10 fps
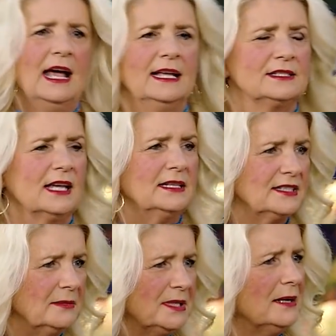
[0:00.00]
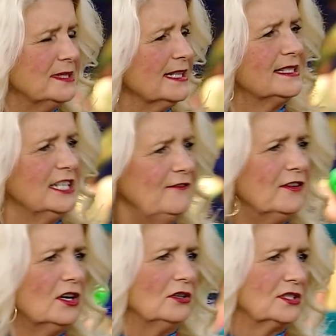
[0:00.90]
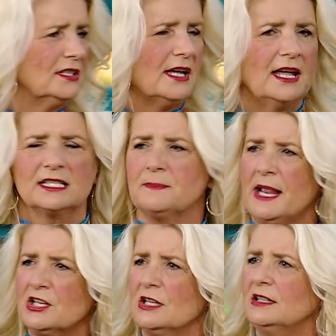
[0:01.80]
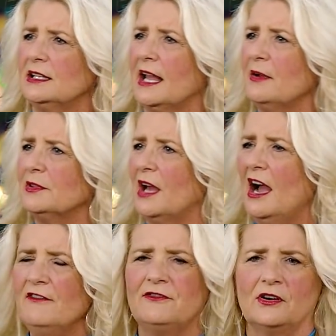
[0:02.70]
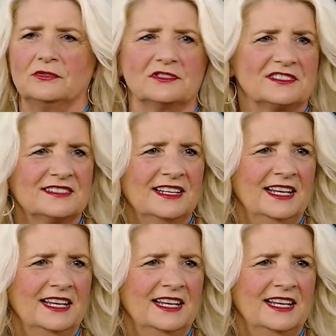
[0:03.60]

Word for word: And, and sometimes that's difficult today, especially in the day with iPhones.